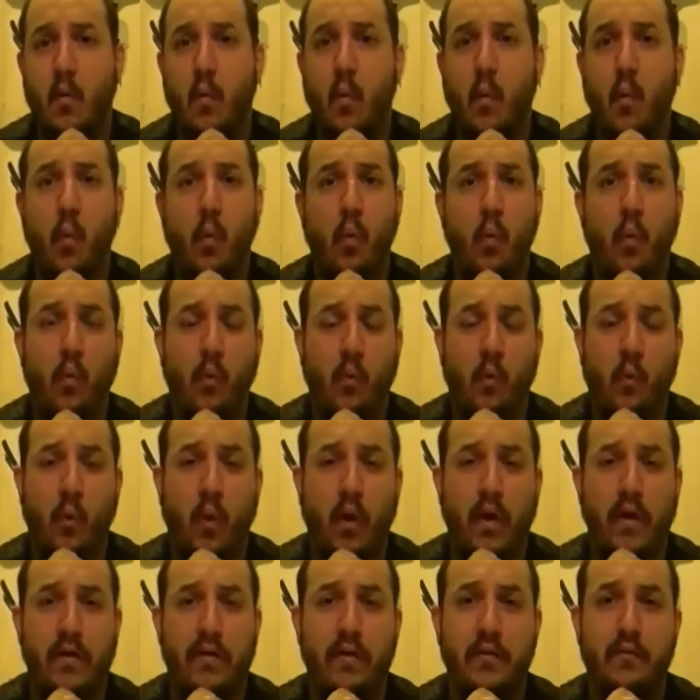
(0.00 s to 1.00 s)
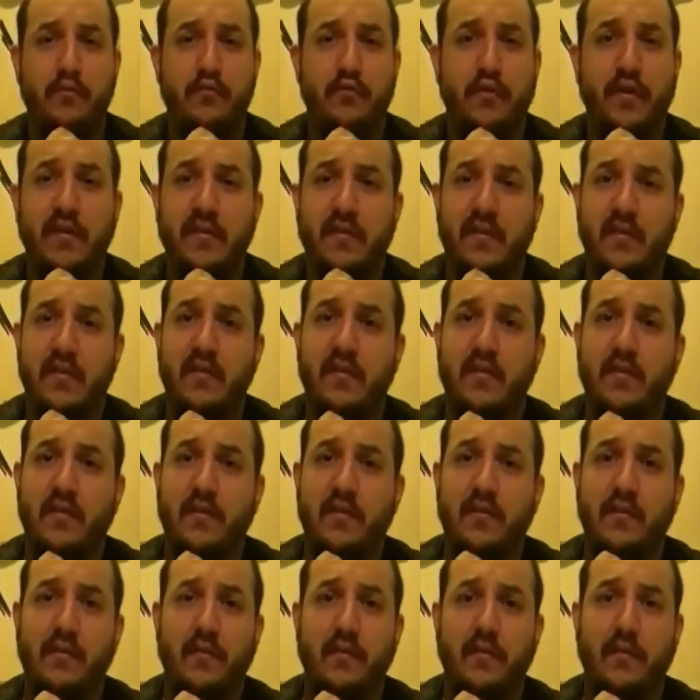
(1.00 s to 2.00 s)
One of the
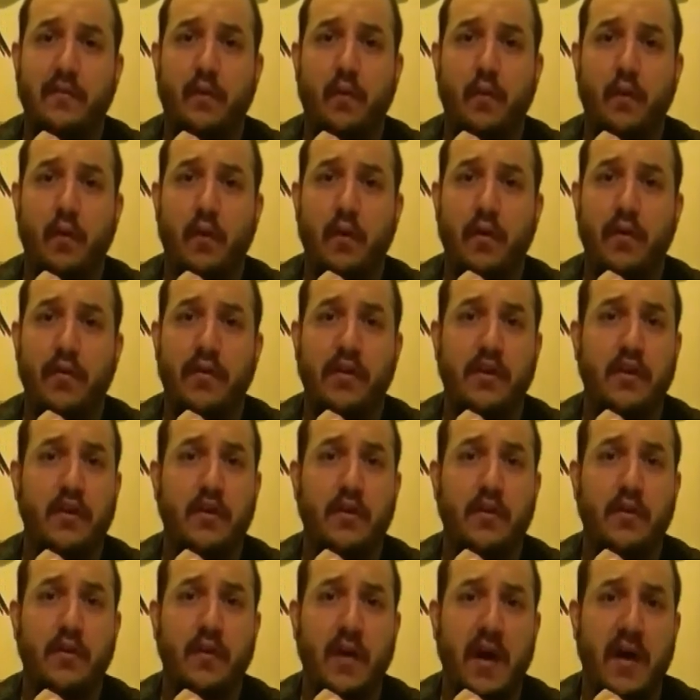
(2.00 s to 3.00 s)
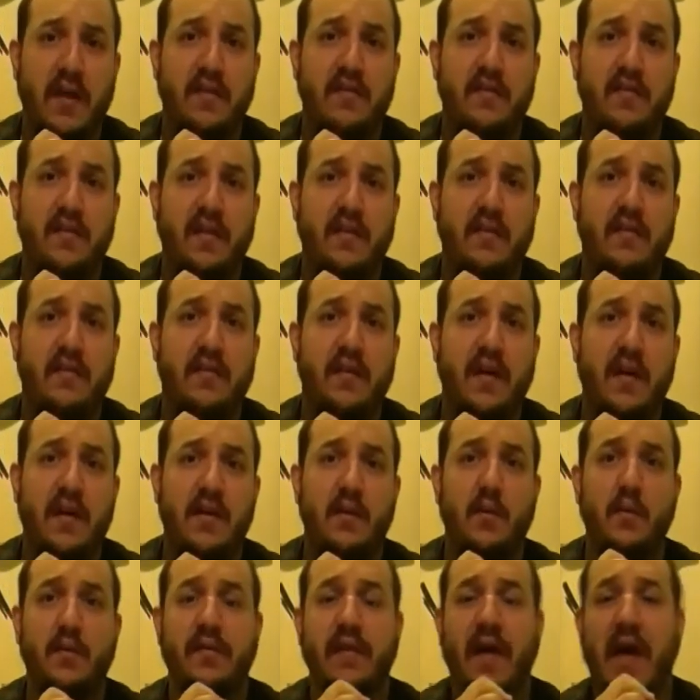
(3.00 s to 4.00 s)
reasons for the United States
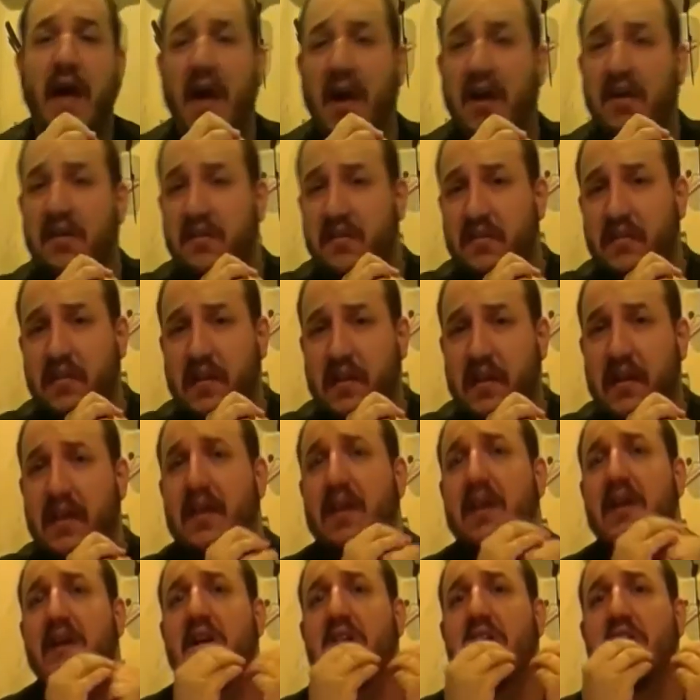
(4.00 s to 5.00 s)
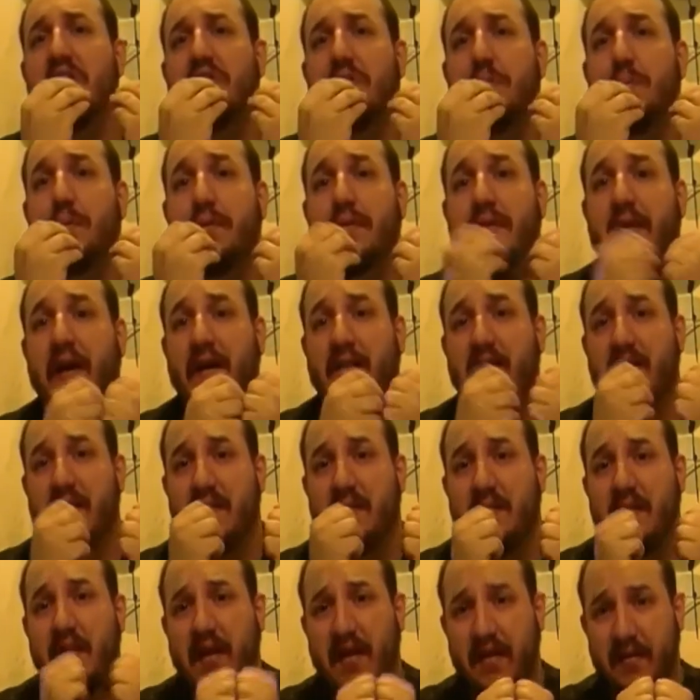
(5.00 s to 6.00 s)
Senate was actually to protect the
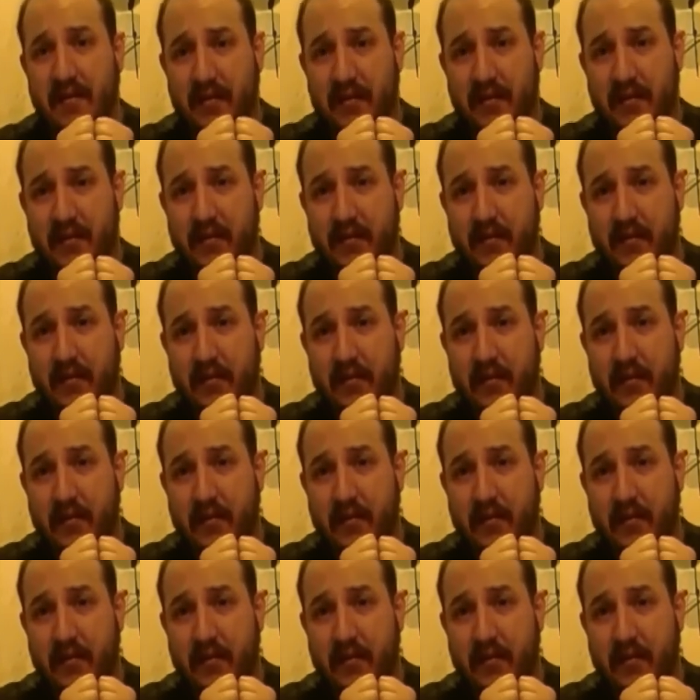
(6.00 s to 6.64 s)
states,